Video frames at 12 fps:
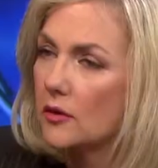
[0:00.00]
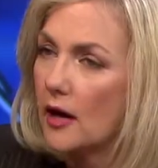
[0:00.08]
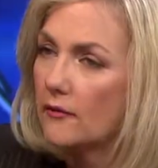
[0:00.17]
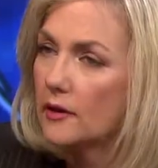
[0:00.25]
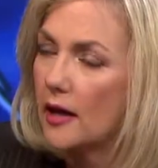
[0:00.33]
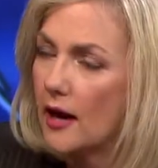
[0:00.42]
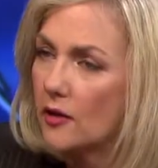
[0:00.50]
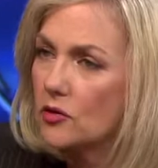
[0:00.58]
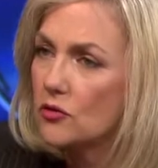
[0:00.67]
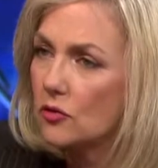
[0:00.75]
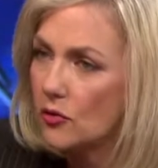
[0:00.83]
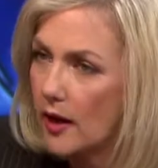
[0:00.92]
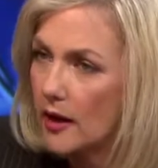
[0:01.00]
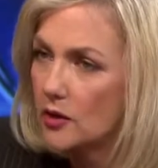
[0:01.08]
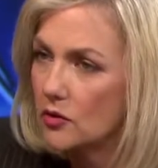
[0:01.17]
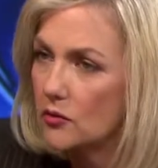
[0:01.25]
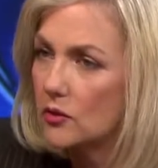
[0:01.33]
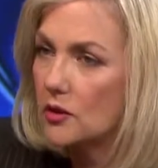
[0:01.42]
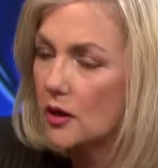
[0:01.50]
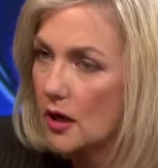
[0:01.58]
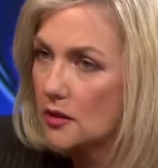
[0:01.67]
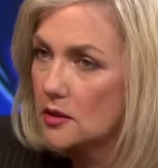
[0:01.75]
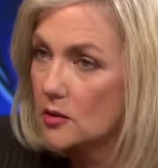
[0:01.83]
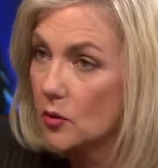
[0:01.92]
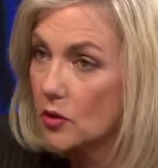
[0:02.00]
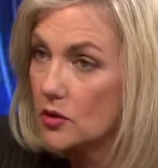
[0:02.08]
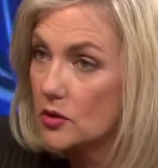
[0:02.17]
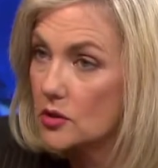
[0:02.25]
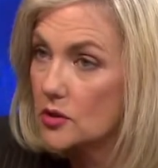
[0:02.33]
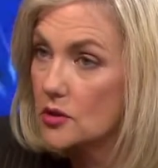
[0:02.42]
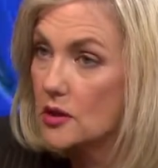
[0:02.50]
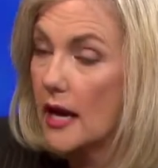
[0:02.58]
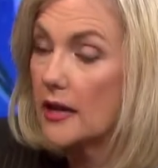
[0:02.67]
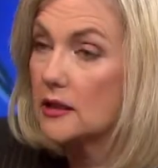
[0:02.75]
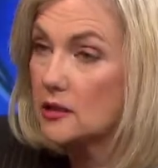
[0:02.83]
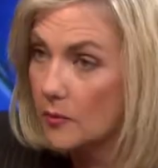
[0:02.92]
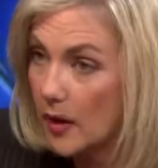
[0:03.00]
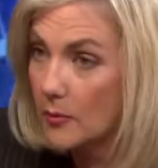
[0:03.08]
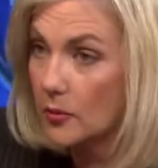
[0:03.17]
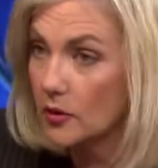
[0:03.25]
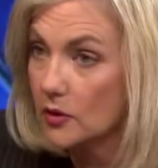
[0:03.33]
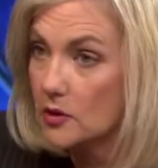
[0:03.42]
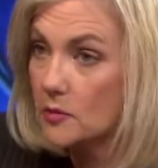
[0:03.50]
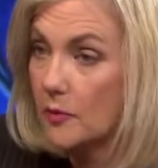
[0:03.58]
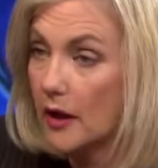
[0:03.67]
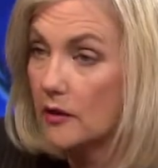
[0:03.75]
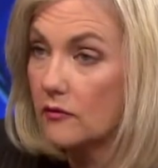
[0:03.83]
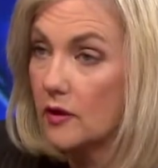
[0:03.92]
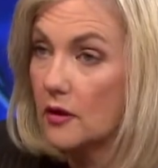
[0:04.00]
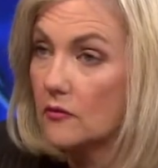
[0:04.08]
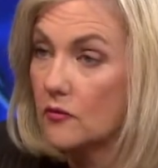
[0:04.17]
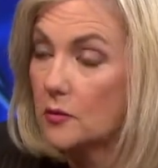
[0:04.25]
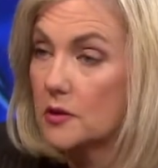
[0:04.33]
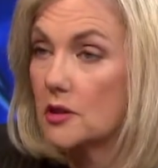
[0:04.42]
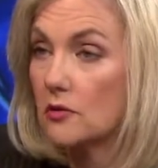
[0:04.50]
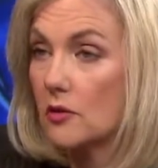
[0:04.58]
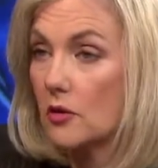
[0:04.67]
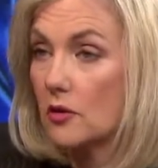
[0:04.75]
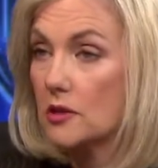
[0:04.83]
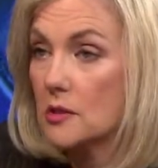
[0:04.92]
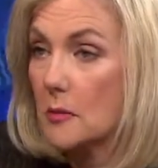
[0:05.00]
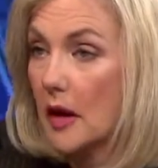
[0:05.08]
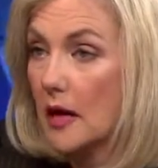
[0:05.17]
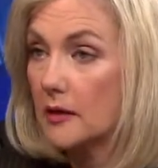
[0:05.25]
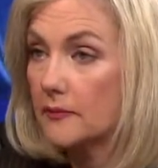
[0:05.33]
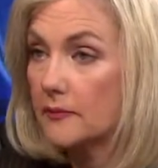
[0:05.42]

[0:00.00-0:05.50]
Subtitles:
Kevin, how do your credit union customers and its members benefit from tiered courtesy pay?